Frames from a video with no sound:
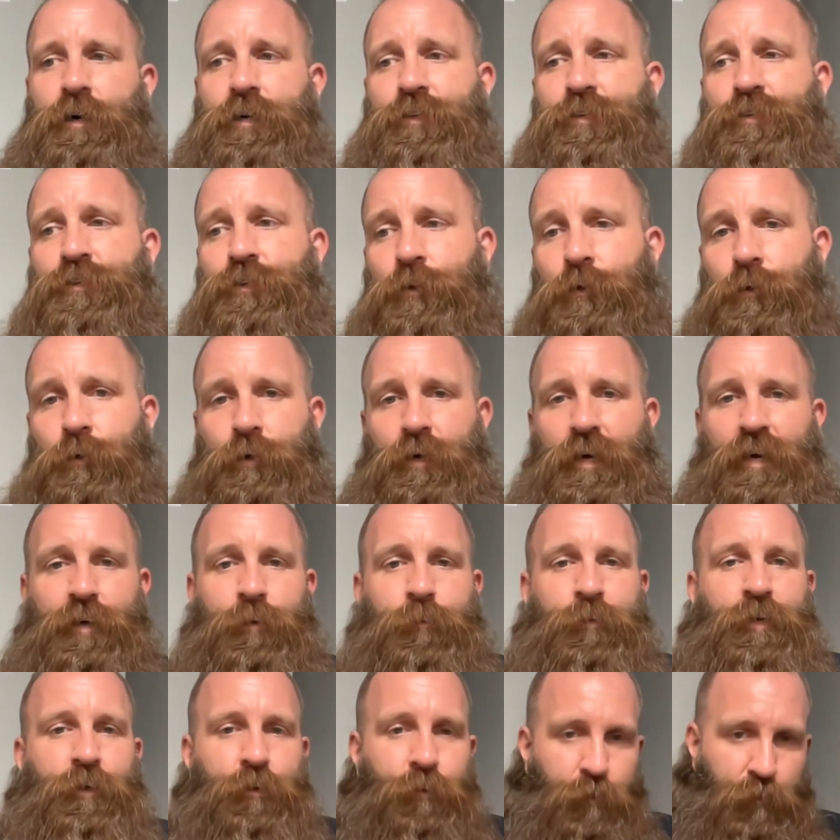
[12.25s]
So I
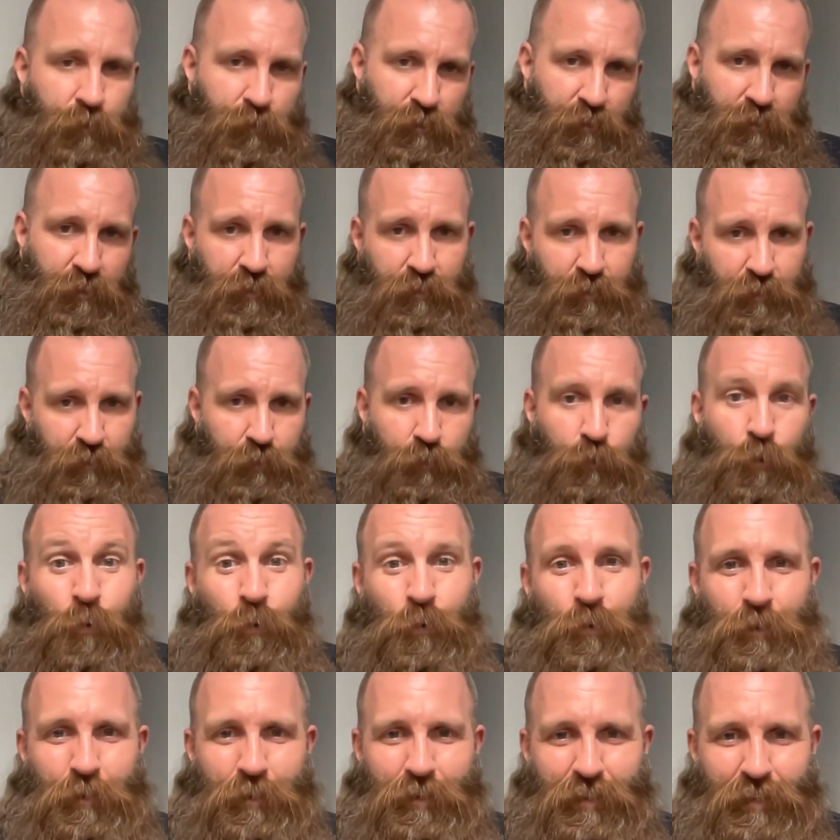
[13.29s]
am here in this
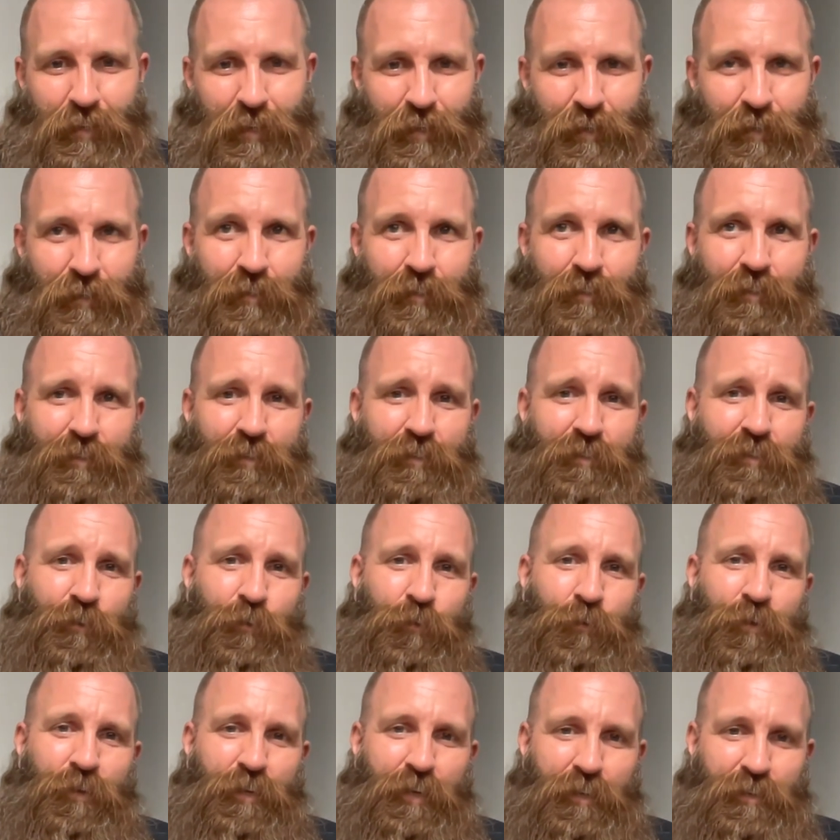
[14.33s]
corner again, still
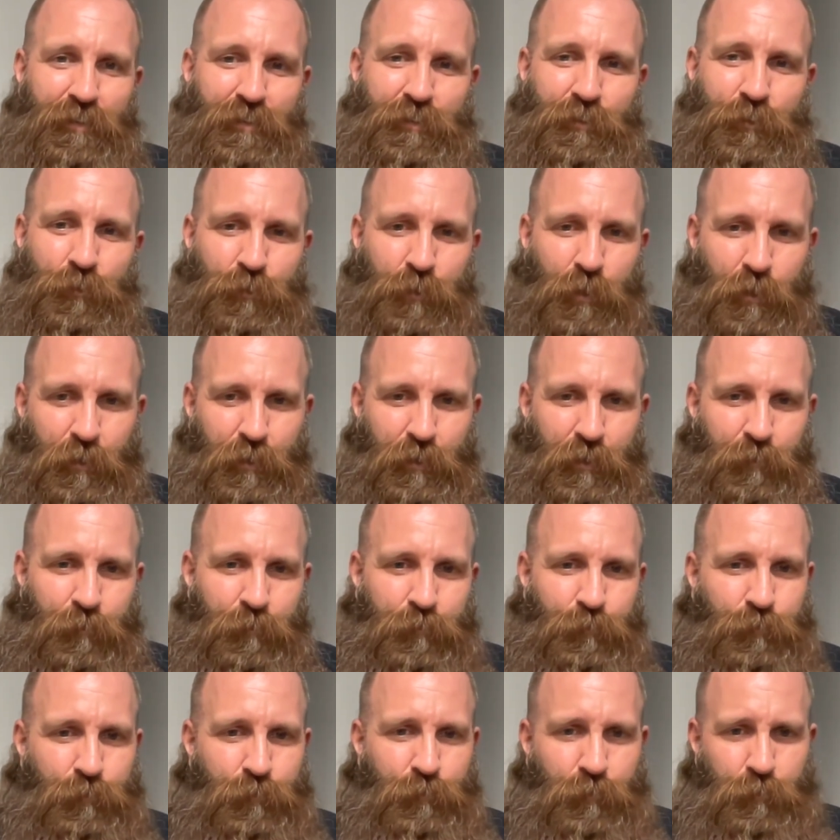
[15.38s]
thinking, still talking.
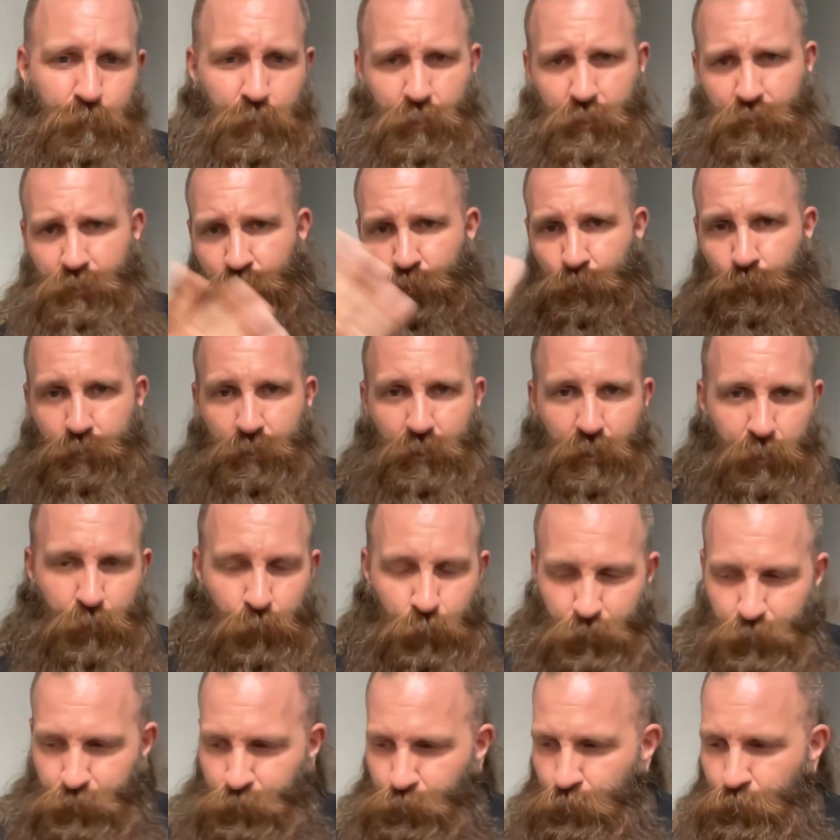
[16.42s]
Excuse any
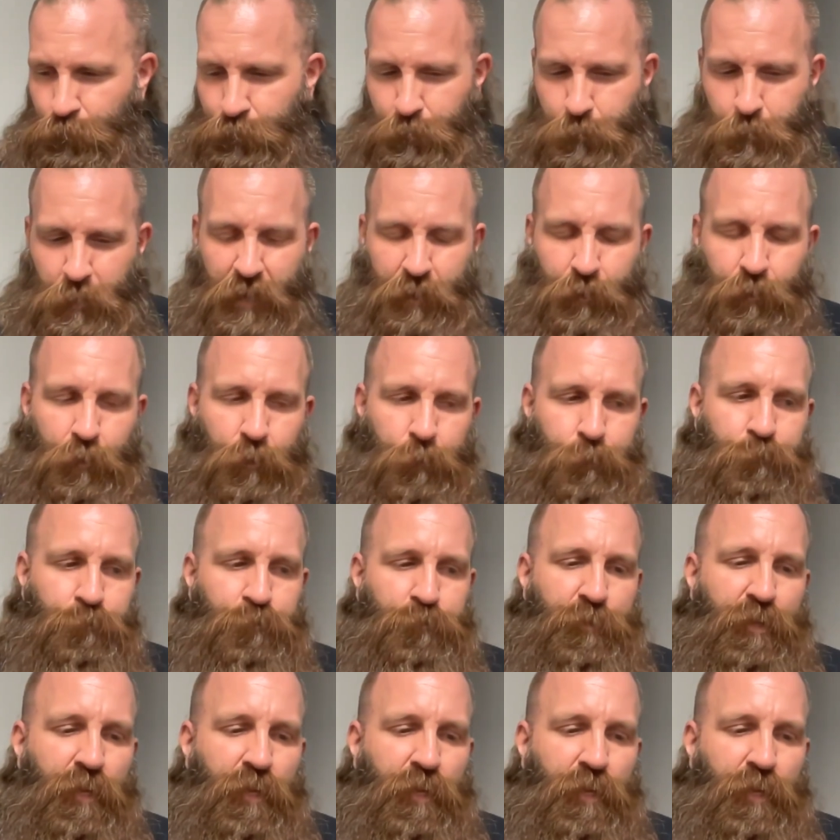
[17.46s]
noise you hear in the background.